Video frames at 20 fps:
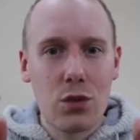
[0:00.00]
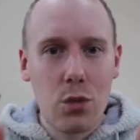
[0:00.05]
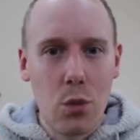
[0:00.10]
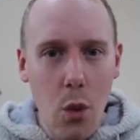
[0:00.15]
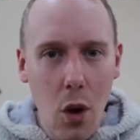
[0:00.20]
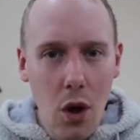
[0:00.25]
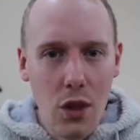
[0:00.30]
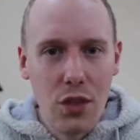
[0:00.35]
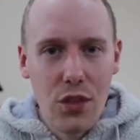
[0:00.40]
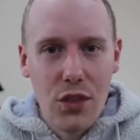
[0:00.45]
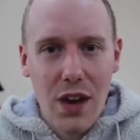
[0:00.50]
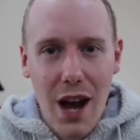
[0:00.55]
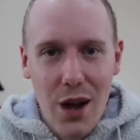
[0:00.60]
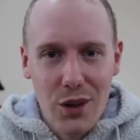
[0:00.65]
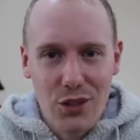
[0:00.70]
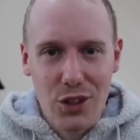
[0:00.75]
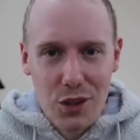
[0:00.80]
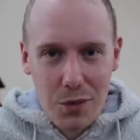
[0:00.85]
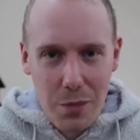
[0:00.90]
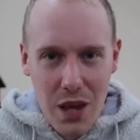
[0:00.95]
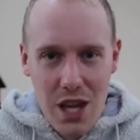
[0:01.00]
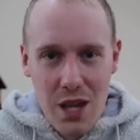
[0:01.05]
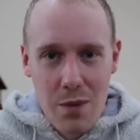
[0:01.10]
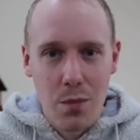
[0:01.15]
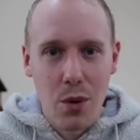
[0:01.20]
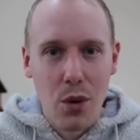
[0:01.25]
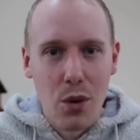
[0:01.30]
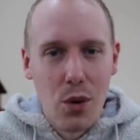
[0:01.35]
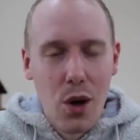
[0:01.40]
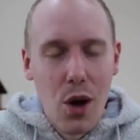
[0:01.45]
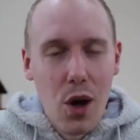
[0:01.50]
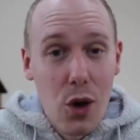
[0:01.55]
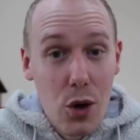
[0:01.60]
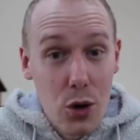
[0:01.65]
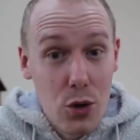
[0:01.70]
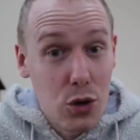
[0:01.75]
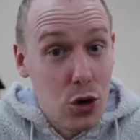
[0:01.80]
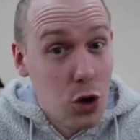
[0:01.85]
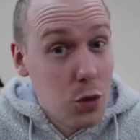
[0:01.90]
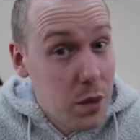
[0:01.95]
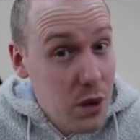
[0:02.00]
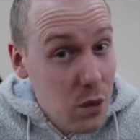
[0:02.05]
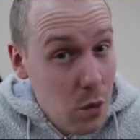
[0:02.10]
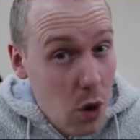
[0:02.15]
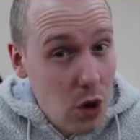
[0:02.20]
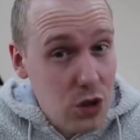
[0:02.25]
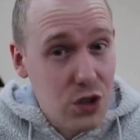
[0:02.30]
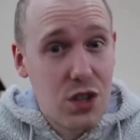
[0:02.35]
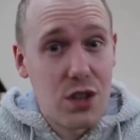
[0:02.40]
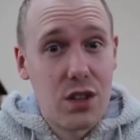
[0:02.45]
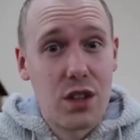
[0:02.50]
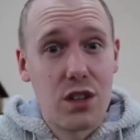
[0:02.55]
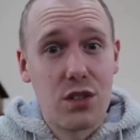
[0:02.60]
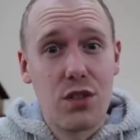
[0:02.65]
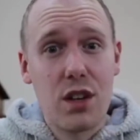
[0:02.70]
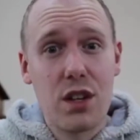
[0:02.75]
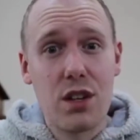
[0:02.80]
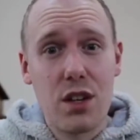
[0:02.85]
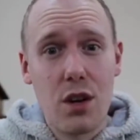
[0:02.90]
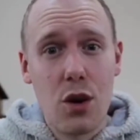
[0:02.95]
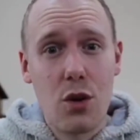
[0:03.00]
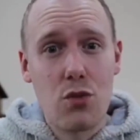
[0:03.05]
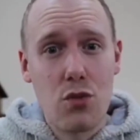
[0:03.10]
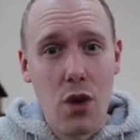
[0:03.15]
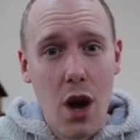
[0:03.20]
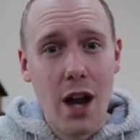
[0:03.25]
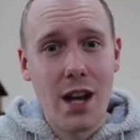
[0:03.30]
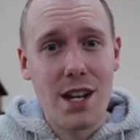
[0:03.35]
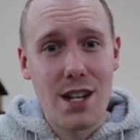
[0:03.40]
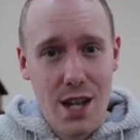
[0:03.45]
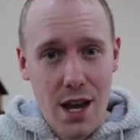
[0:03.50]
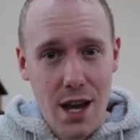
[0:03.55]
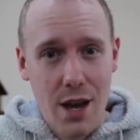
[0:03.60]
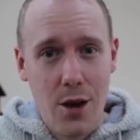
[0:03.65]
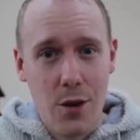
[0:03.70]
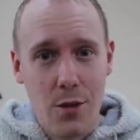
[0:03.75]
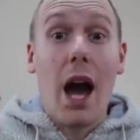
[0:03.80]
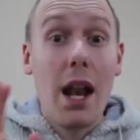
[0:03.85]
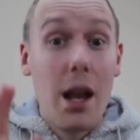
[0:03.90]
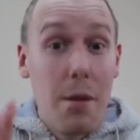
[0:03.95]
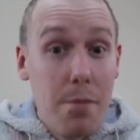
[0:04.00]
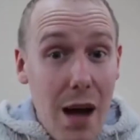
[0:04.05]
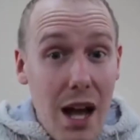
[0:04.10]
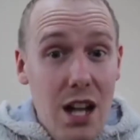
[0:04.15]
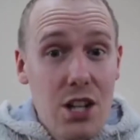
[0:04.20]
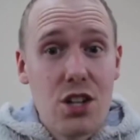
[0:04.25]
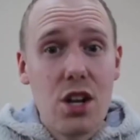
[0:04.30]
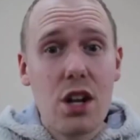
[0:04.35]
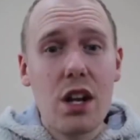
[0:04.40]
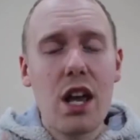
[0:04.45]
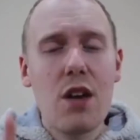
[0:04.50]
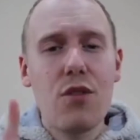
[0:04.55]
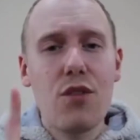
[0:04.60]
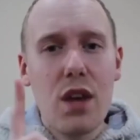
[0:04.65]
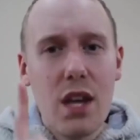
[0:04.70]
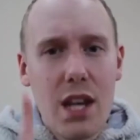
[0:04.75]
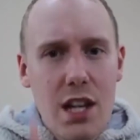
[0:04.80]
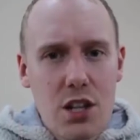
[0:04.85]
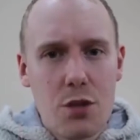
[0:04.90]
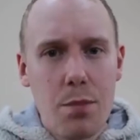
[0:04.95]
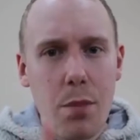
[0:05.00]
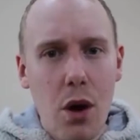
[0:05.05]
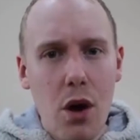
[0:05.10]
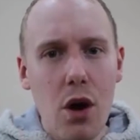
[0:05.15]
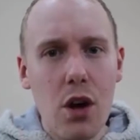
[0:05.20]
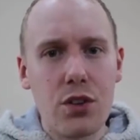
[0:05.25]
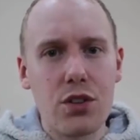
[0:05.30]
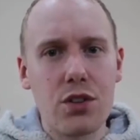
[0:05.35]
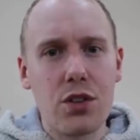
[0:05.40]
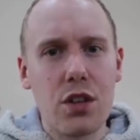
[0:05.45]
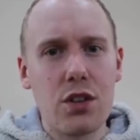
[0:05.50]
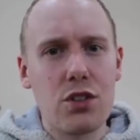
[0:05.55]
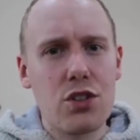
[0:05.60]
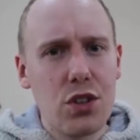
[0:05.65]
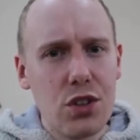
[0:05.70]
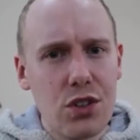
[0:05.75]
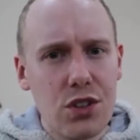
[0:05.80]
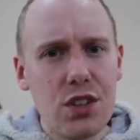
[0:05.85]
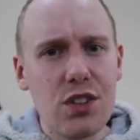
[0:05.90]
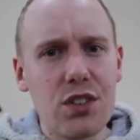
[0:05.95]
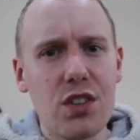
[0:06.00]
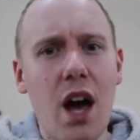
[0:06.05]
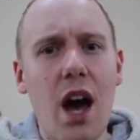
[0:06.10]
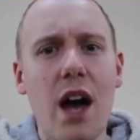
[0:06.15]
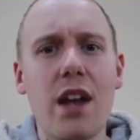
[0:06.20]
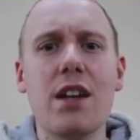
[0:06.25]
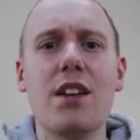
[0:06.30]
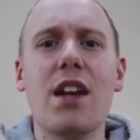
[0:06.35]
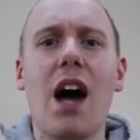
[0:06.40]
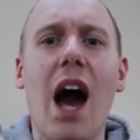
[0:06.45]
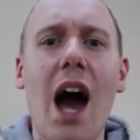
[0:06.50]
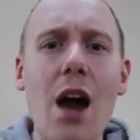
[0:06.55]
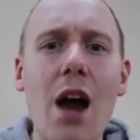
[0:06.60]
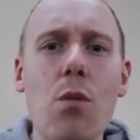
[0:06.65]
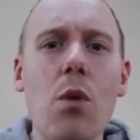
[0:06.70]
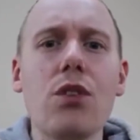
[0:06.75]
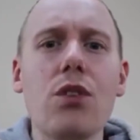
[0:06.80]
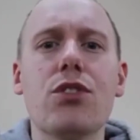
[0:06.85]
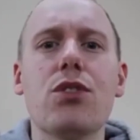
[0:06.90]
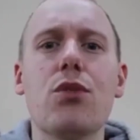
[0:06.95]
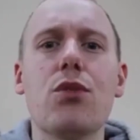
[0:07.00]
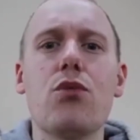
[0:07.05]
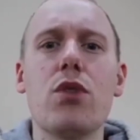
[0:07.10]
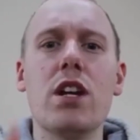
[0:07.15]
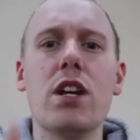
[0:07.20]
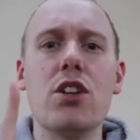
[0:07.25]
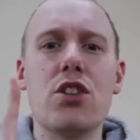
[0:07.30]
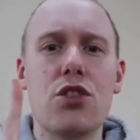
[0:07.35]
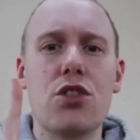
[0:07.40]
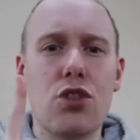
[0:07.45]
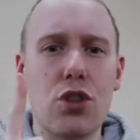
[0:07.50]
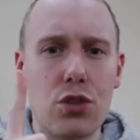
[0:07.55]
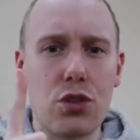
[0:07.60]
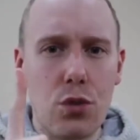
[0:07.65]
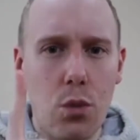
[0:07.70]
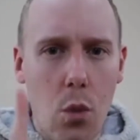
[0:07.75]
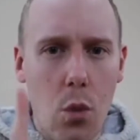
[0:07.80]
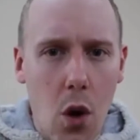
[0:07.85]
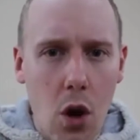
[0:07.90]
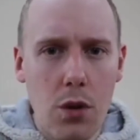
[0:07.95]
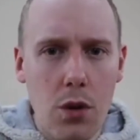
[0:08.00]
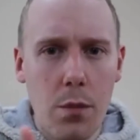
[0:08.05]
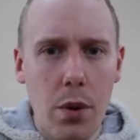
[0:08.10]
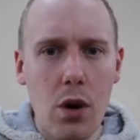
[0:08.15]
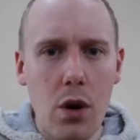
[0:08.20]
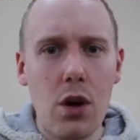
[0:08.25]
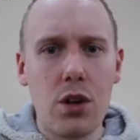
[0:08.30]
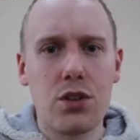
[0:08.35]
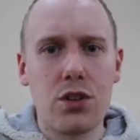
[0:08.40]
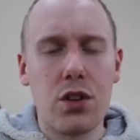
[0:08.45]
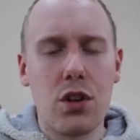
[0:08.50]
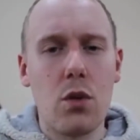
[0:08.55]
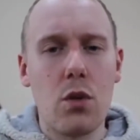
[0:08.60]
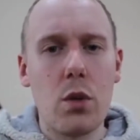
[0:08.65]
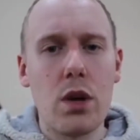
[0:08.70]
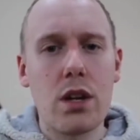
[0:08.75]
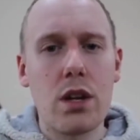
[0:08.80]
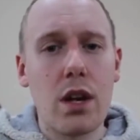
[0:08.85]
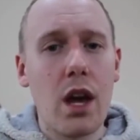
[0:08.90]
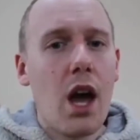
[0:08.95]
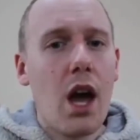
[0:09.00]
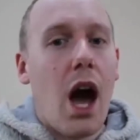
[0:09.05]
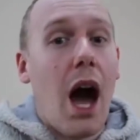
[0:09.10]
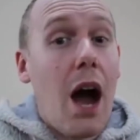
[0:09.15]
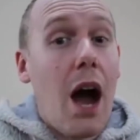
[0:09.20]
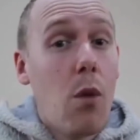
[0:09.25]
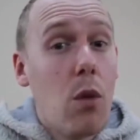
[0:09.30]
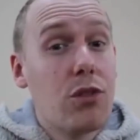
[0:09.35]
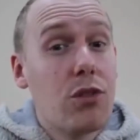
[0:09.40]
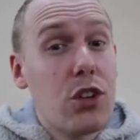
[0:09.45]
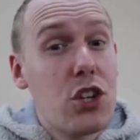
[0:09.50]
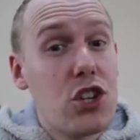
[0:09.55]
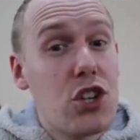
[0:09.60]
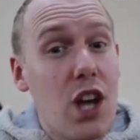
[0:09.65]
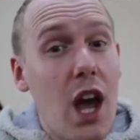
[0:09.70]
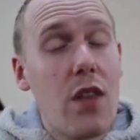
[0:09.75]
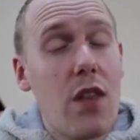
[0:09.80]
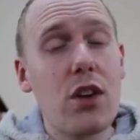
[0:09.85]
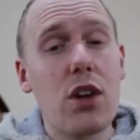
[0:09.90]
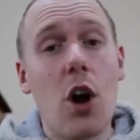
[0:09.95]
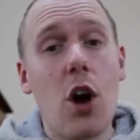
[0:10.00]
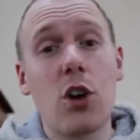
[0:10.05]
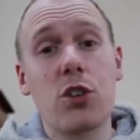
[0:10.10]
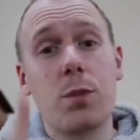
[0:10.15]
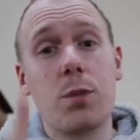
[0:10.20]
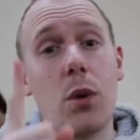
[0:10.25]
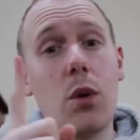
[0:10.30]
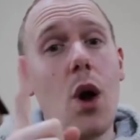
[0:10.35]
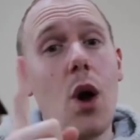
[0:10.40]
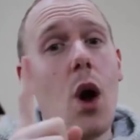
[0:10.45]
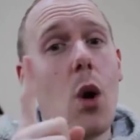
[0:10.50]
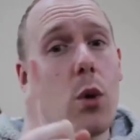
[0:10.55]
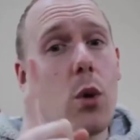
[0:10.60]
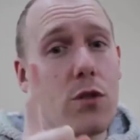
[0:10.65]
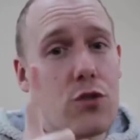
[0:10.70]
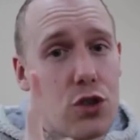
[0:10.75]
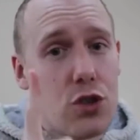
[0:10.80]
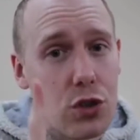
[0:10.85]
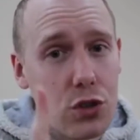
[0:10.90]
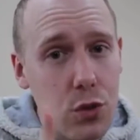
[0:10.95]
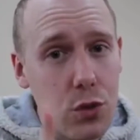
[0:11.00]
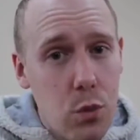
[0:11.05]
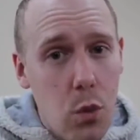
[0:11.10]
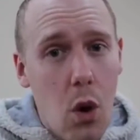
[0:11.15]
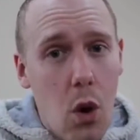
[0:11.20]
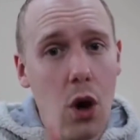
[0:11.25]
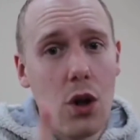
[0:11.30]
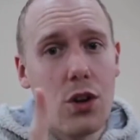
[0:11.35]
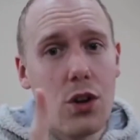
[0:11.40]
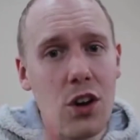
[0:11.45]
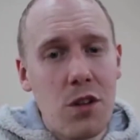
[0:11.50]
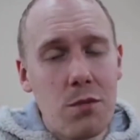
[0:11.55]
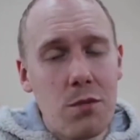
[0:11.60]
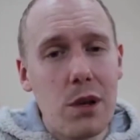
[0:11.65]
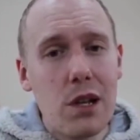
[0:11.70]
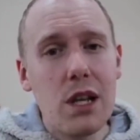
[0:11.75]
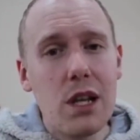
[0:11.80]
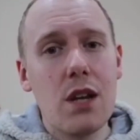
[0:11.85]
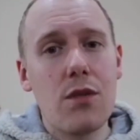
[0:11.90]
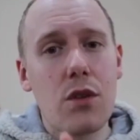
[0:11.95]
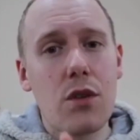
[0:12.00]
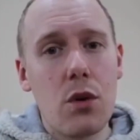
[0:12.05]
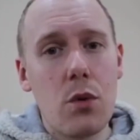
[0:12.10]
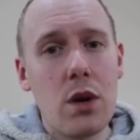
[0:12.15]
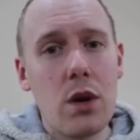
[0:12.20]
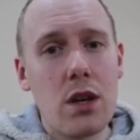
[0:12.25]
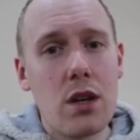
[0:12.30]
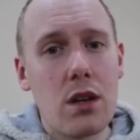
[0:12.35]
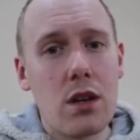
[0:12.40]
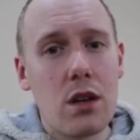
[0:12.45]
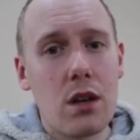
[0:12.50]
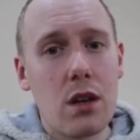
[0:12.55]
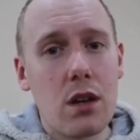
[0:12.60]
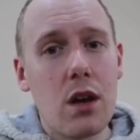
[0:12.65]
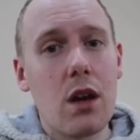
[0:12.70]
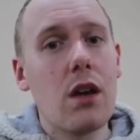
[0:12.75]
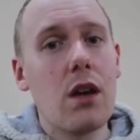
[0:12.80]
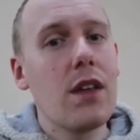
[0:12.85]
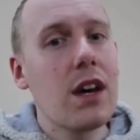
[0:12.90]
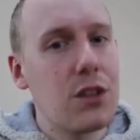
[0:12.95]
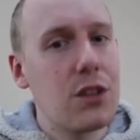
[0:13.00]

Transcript: That's 1,000 people who could be watching this video right now. And imagine if each person just decided, I want to reach just one person a week. I want to share the gospel with just one unbeliever a week.